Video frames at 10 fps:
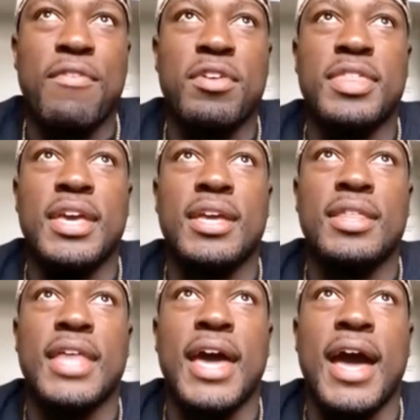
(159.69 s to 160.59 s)
like
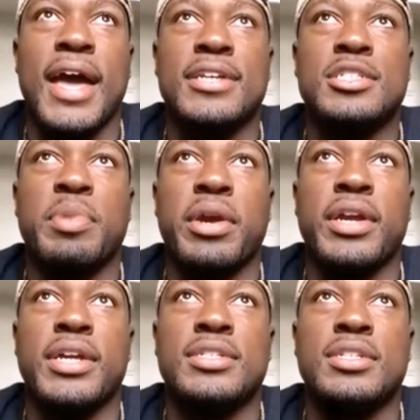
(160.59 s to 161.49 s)
everything that I
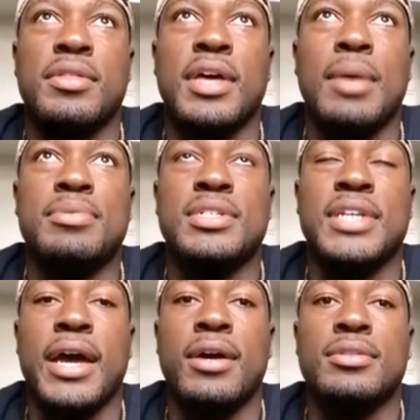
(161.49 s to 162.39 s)
experienced, the
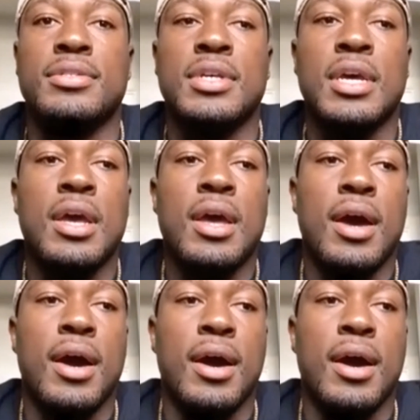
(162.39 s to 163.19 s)
ups and downs,